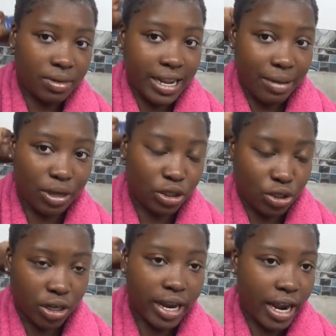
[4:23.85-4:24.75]

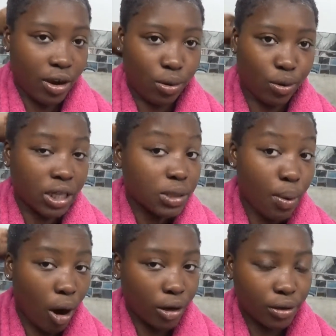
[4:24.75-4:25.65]
damage your hair or its
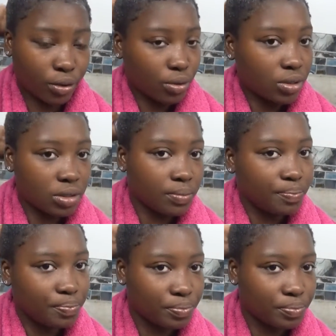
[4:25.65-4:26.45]
particles,